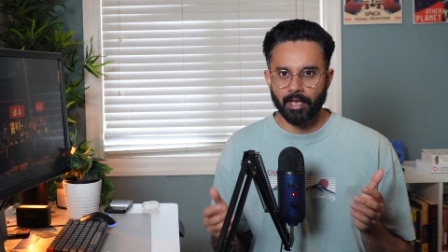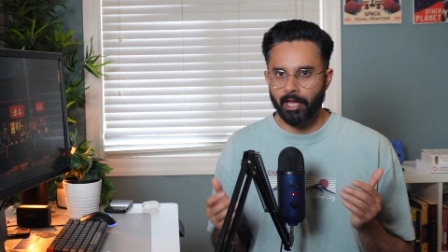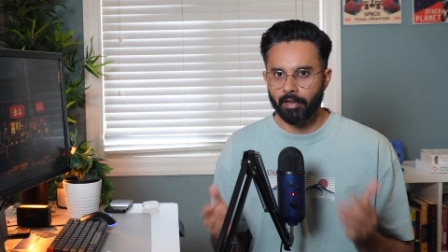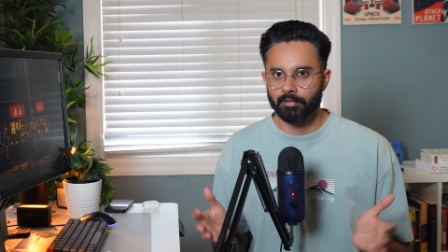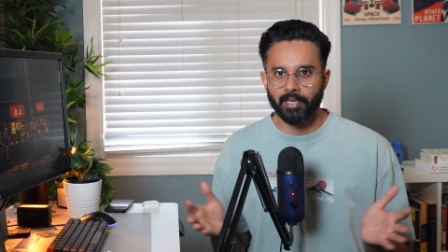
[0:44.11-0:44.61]

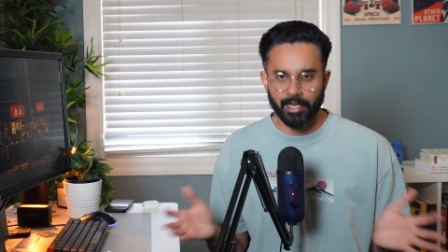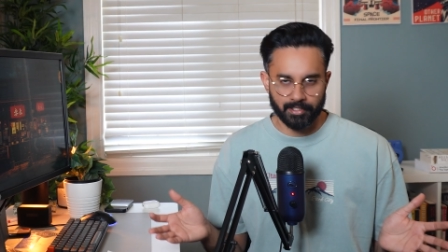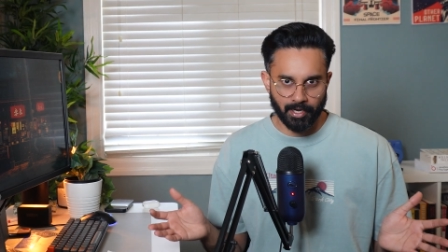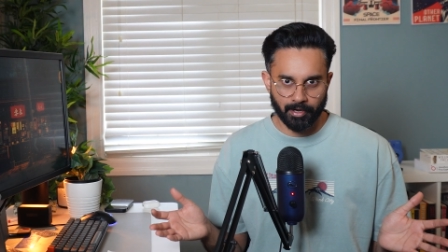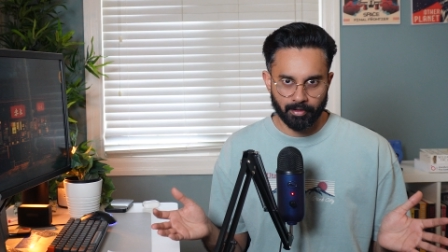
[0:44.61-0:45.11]
any of the tech
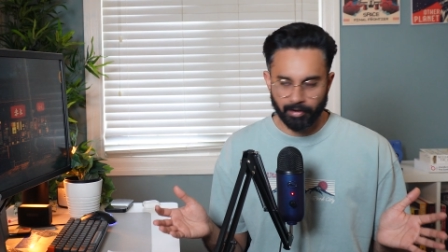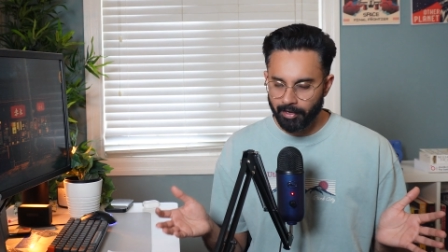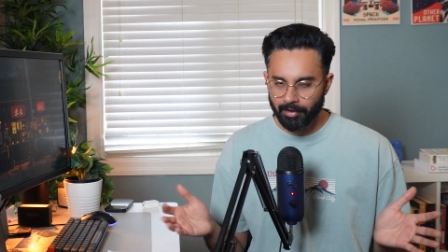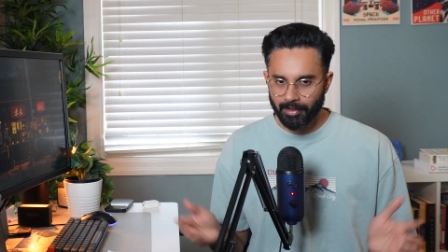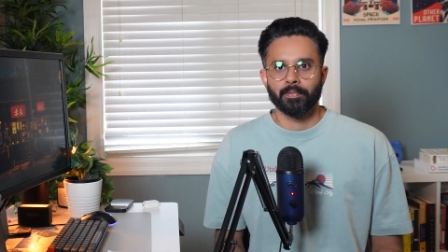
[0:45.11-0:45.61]
stack,
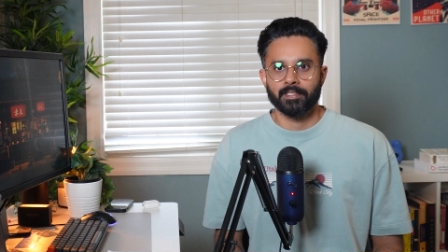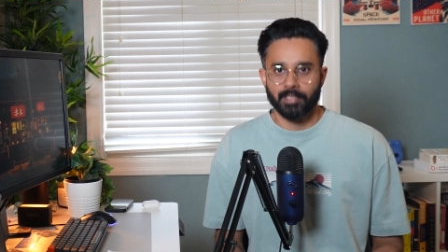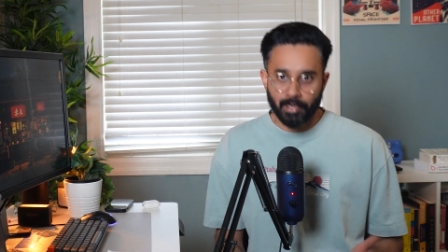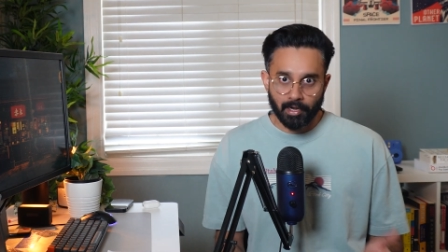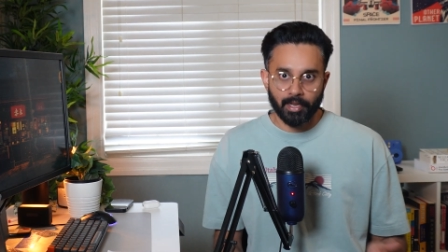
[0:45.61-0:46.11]
right?
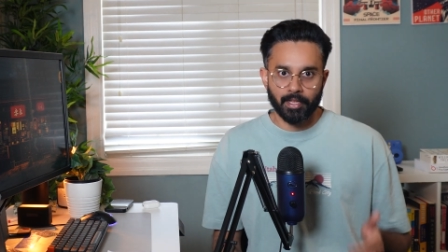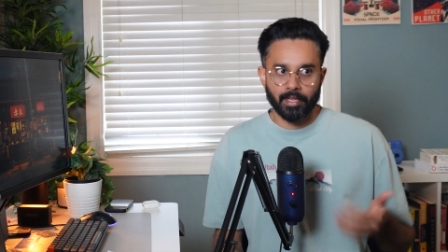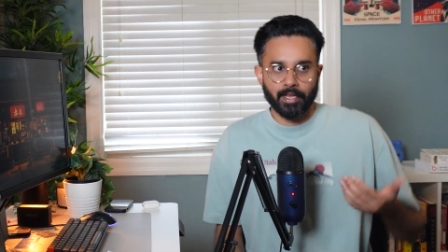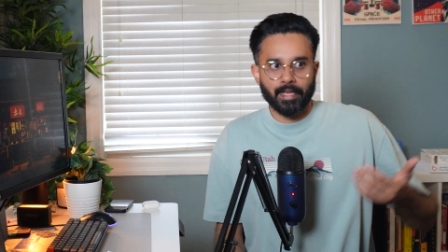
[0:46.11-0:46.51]
Certainly,